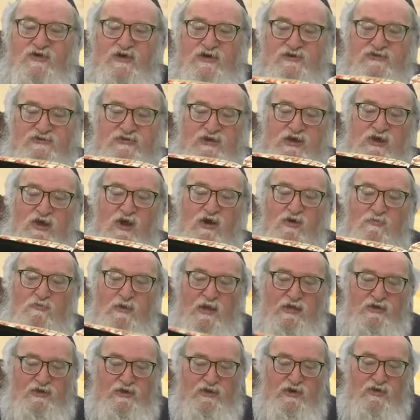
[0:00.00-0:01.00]
of
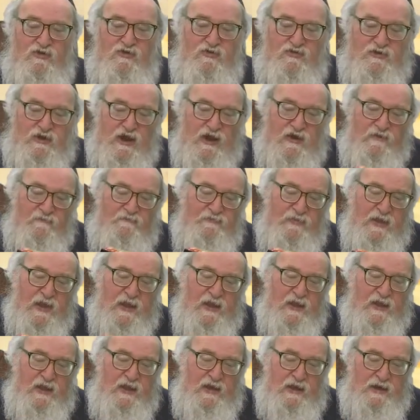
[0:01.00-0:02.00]
Chizkiyahu Melech Yehuda.
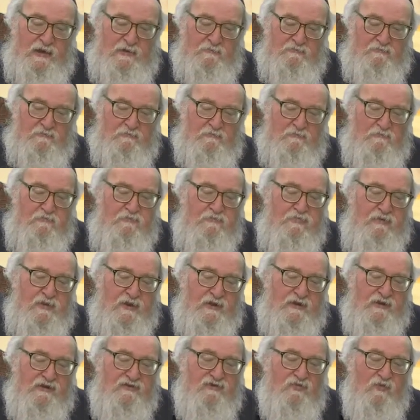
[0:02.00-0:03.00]

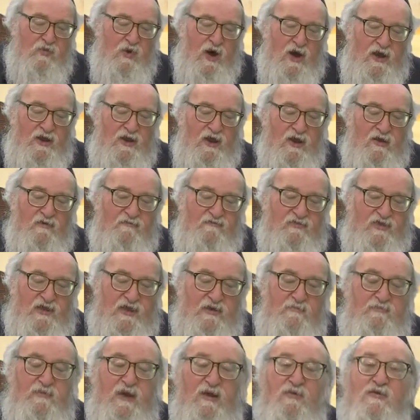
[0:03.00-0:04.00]
It is one of
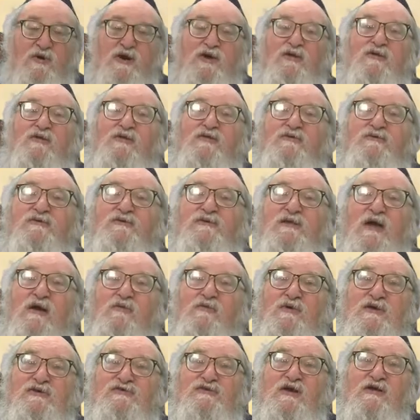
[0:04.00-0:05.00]
the miracles
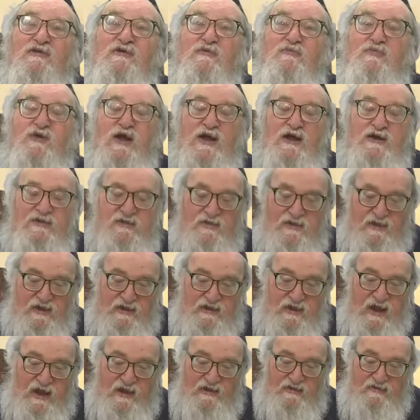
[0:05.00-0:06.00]
that we celebrate
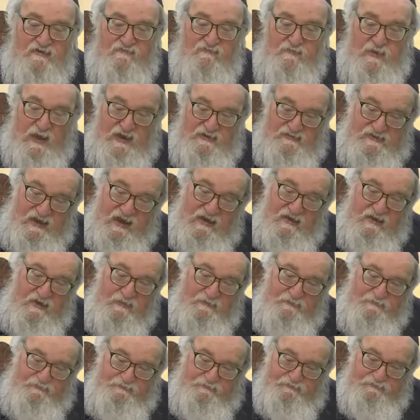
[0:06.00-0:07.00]
the night of Pesach.
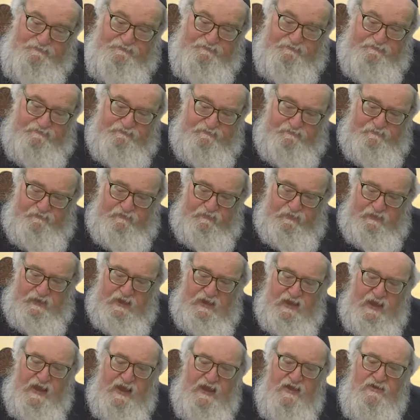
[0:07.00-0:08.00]

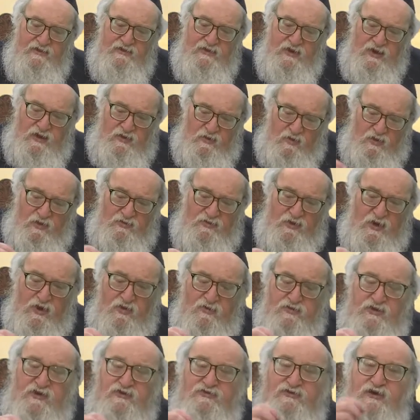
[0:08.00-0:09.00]
And uh,
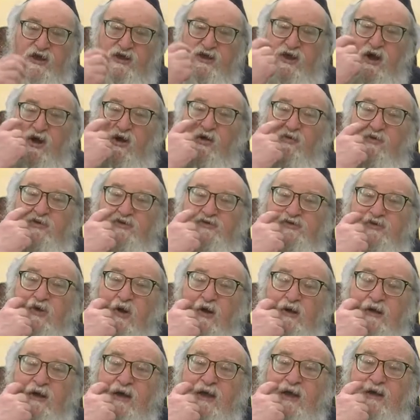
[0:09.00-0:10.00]
although Yeshayahu is
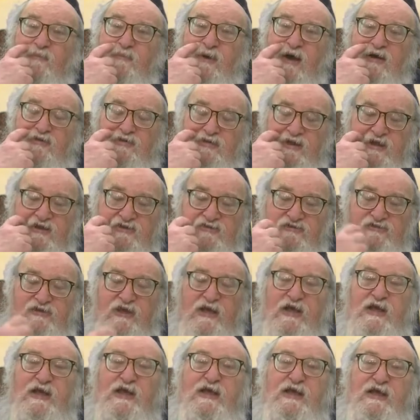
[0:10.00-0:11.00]
talking about
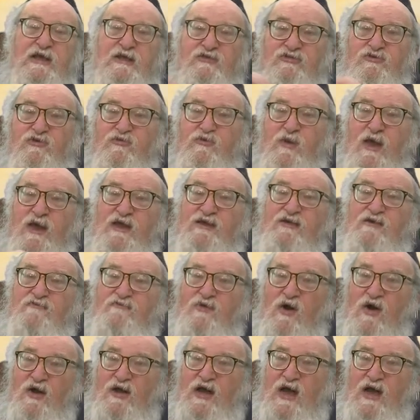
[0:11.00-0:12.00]
this in the reign
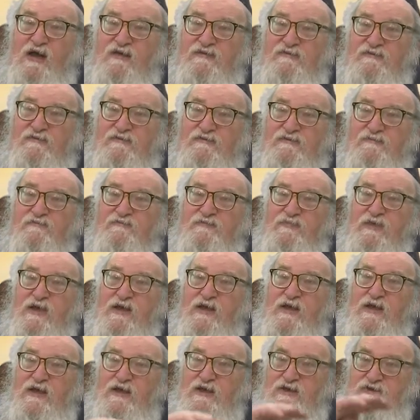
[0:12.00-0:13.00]
of Achaz,
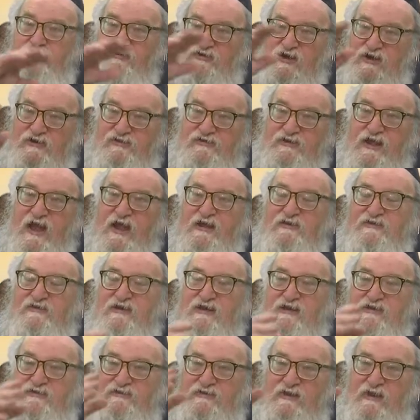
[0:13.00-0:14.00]
just
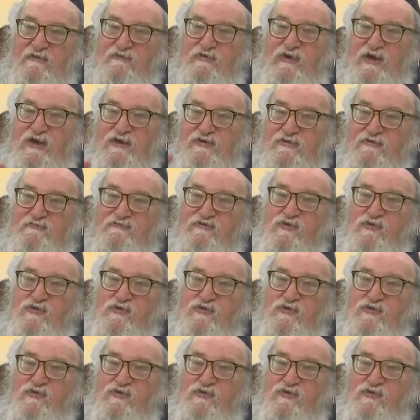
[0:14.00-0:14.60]
as he is giving a